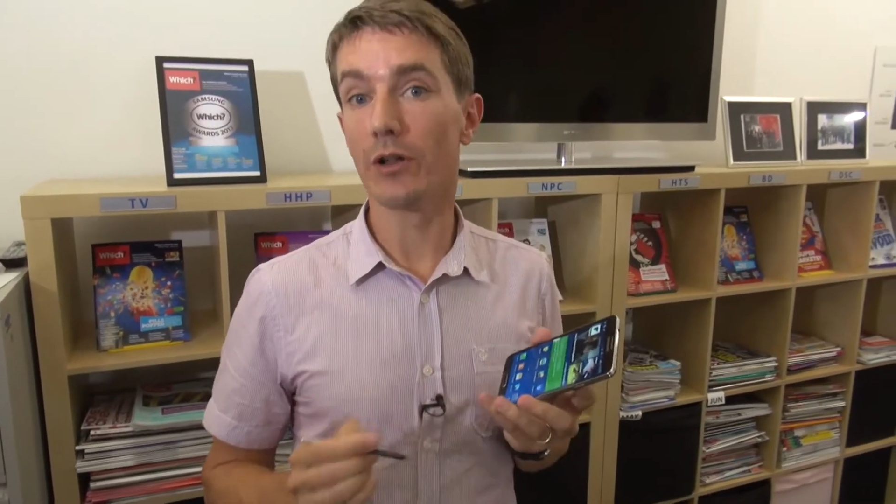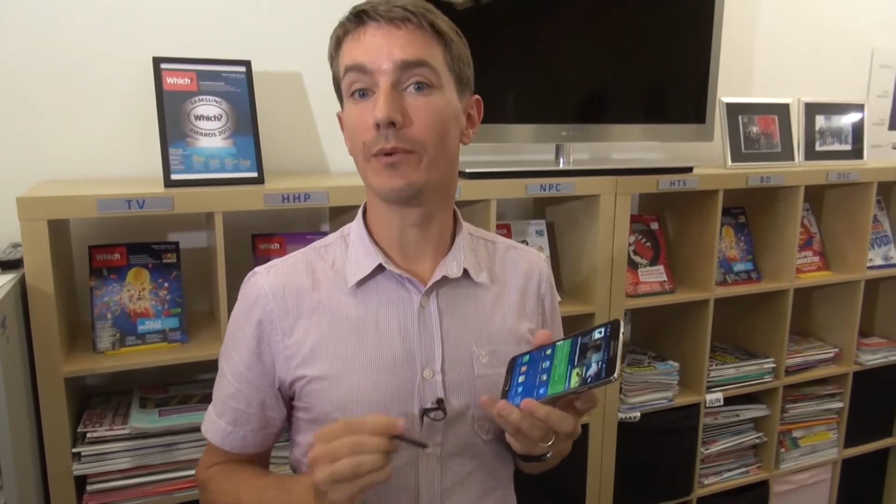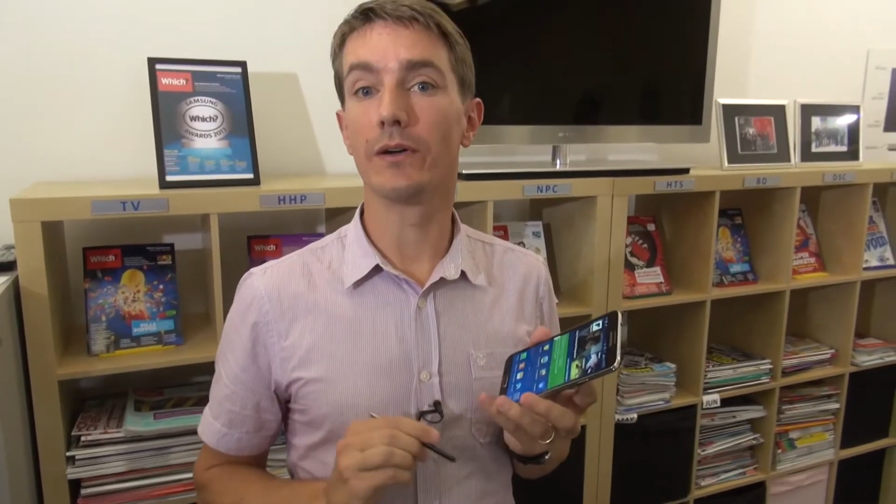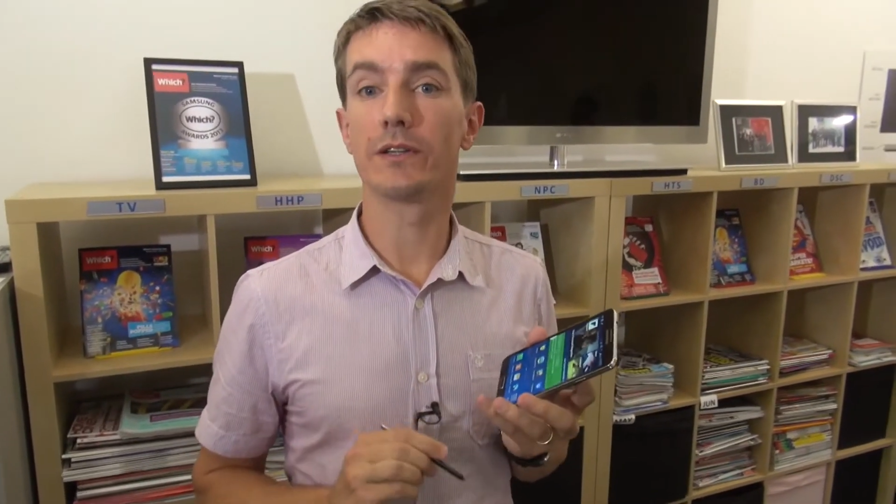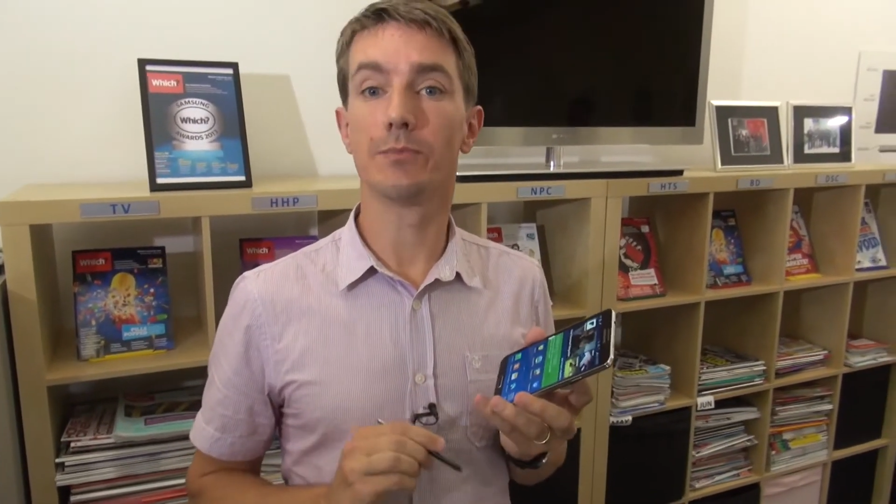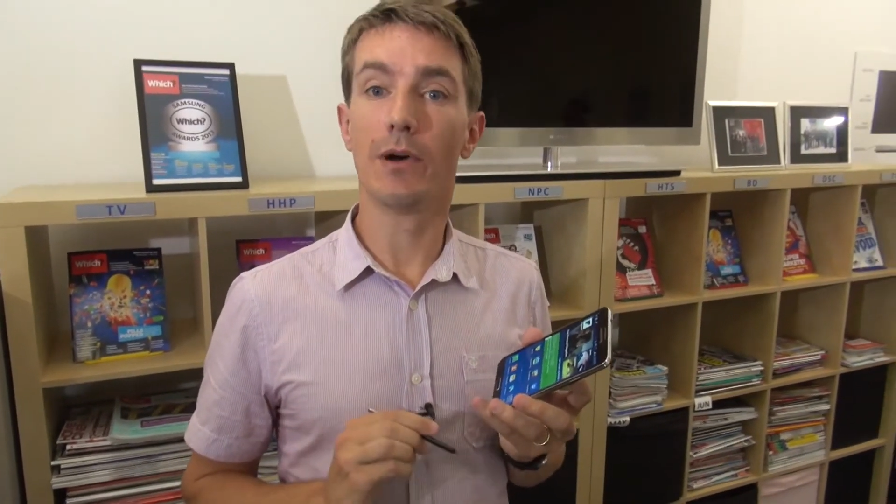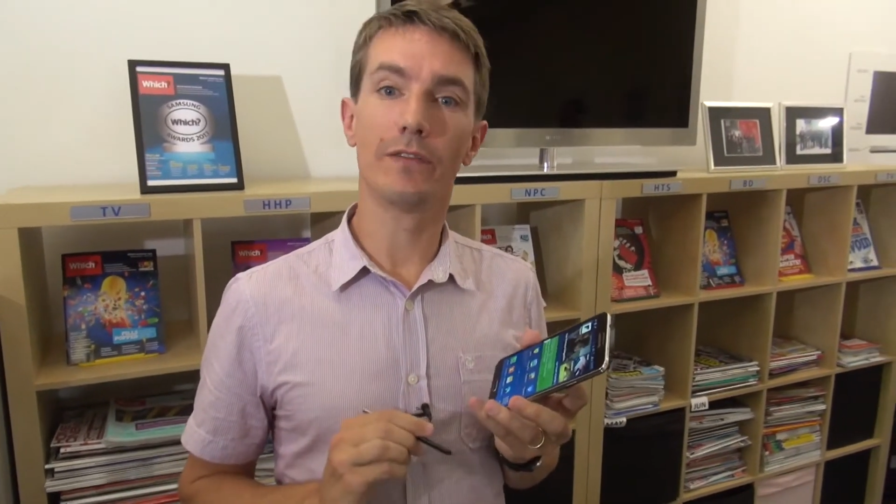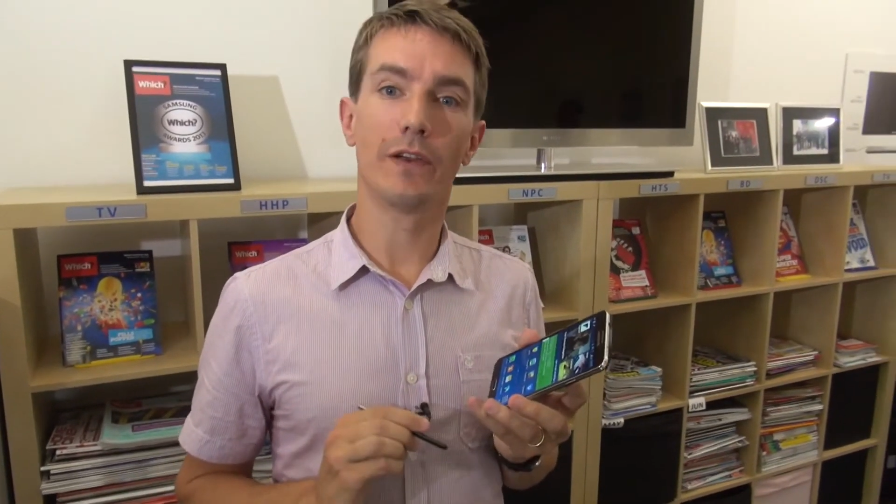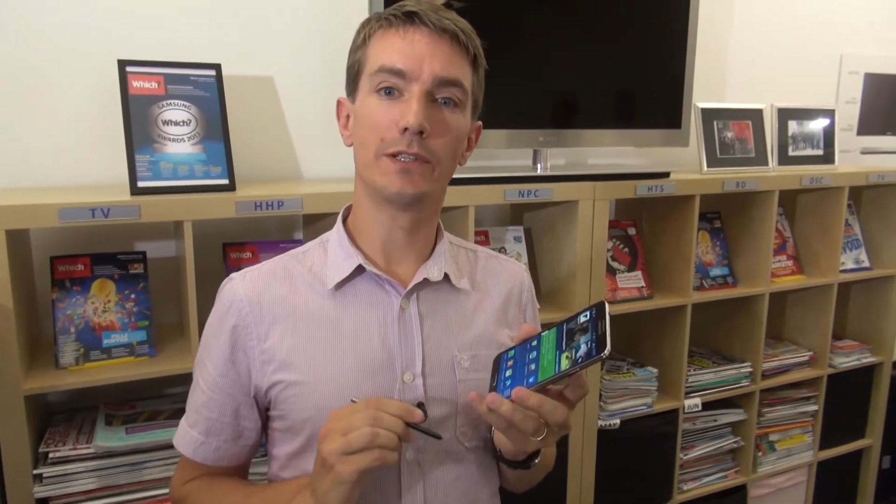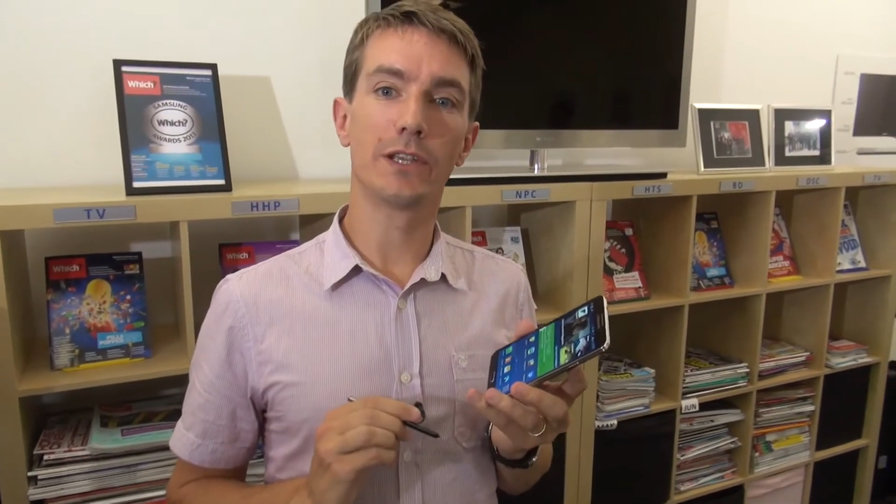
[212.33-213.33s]
about
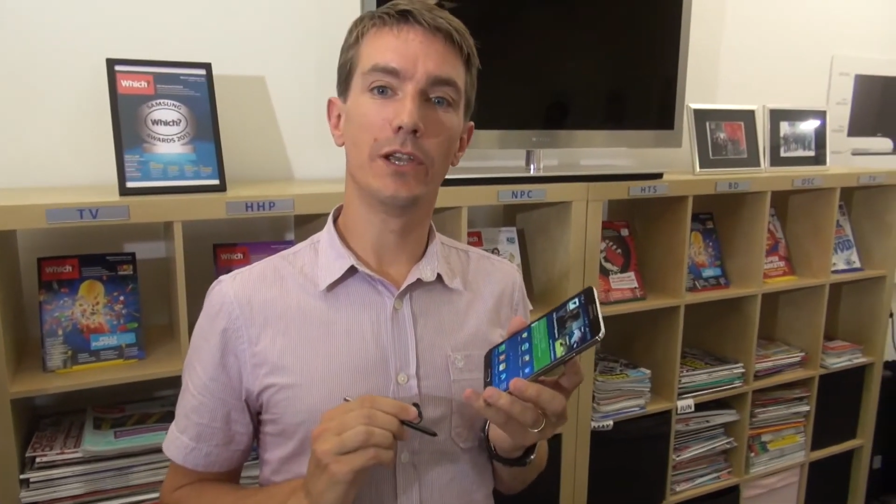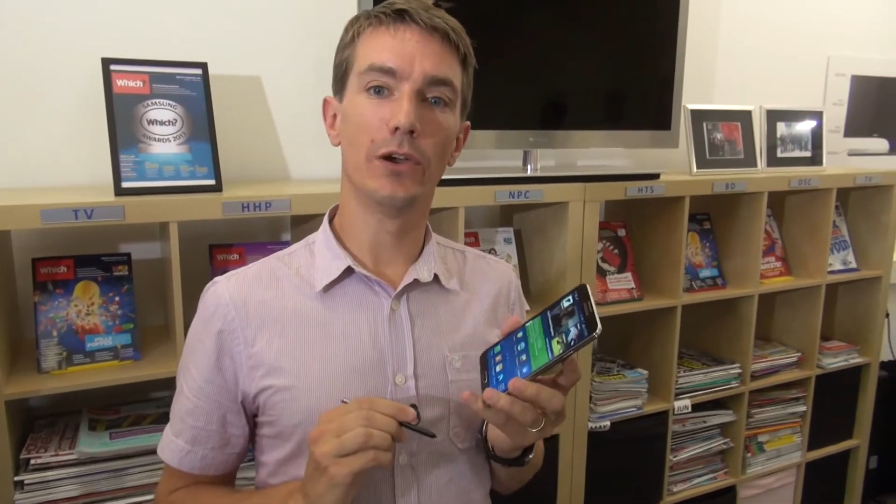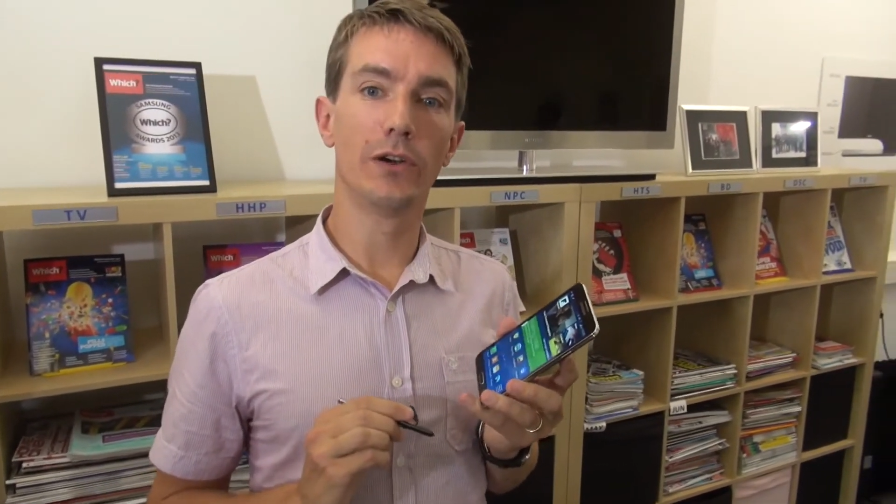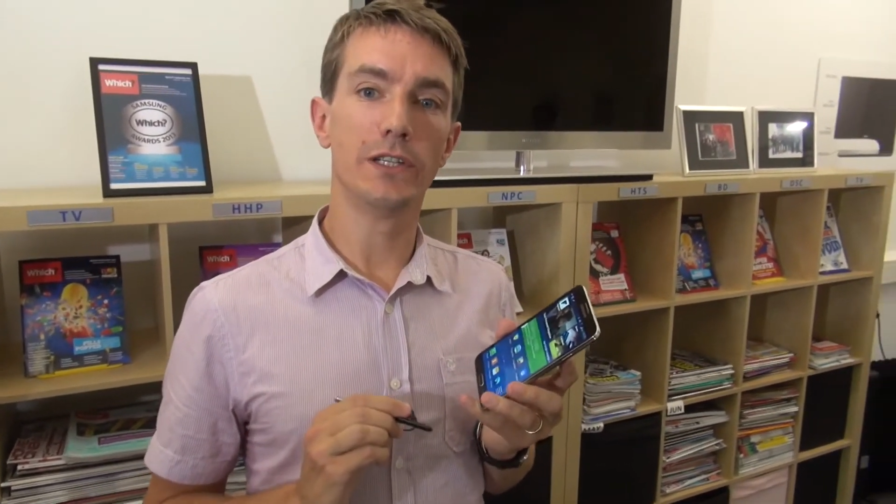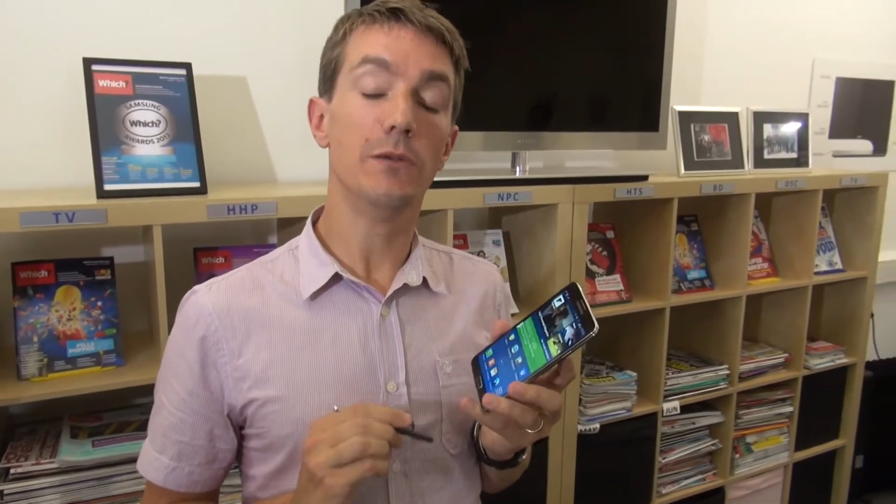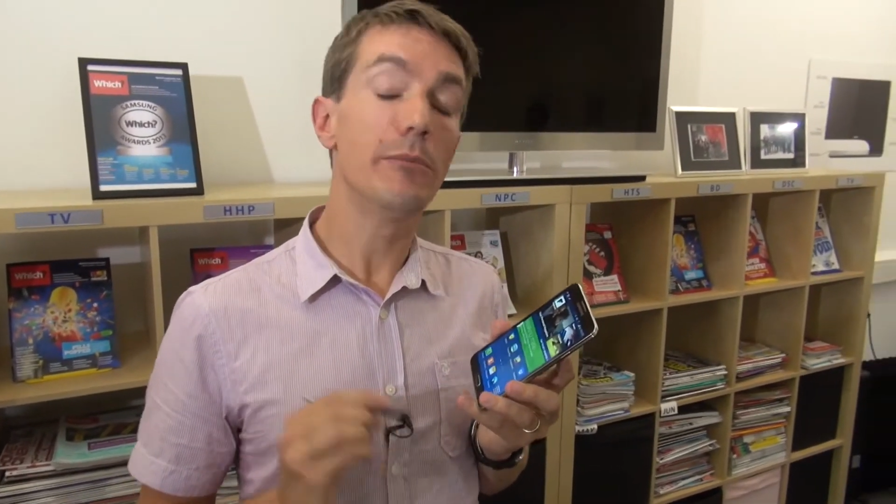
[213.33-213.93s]
smartphone security,